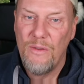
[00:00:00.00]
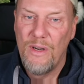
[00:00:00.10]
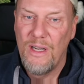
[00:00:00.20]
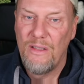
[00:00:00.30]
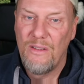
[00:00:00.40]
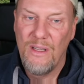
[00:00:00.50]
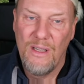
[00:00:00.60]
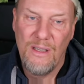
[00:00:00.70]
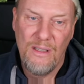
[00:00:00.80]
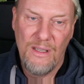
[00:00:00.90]
Right,
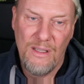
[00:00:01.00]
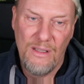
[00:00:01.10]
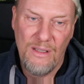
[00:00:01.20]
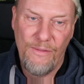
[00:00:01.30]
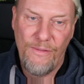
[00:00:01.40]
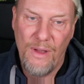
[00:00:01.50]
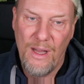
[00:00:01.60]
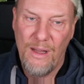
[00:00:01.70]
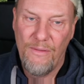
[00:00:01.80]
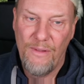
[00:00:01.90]
and if you
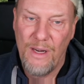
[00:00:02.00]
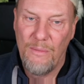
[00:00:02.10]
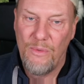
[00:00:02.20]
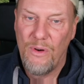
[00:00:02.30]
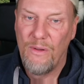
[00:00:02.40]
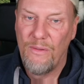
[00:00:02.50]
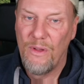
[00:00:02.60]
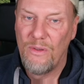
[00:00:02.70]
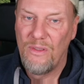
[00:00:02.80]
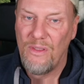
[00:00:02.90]
have a number of
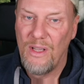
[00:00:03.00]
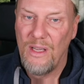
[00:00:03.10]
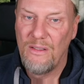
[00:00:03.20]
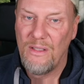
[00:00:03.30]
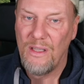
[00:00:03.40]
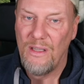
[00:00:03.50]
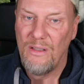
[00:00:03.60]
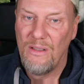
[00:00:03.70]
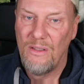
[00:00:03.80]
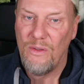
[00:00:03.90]
those things
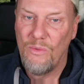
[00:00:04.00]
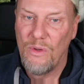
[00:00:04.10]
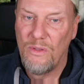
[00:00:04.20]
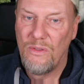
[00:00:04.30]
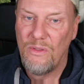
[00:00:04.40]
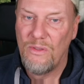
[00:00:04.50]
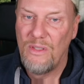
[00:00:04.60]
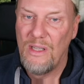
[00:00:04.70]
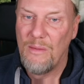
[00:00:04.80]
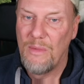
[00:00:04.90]
and you want to
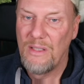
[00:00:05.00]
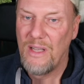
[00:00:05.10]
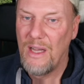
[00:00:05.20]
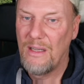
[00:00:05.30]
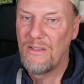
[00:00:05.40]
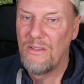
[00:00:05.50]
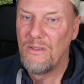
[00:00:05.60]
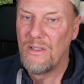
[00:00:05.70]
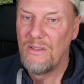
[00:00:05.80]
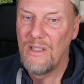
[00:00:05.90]
see them as hex,
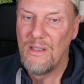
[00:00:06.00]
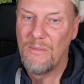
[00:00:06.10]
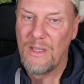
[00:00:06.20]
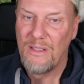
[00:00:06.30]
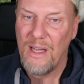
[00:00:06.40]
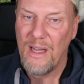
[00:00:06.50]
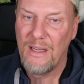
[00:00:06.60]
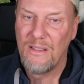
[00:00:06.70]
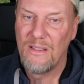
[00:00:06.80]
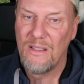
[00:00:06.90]
you can see them as
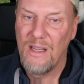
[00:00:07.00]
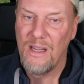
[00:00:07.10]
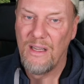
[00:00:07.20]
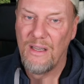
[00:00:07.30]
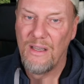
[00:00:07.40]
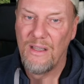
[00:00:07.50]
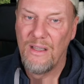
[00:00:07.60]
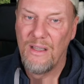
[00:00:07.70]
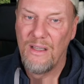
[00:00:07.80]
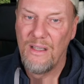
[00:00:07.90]
hex, and
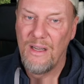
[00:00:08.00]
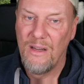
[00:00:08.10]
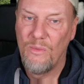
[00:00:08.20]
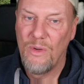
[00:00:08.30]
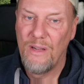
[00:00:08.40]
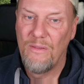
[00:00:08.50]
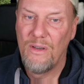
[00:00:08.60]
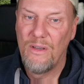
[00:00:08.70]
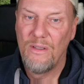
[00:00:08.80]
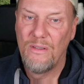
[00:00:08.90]
yeah,
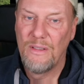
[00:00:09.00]
whatever.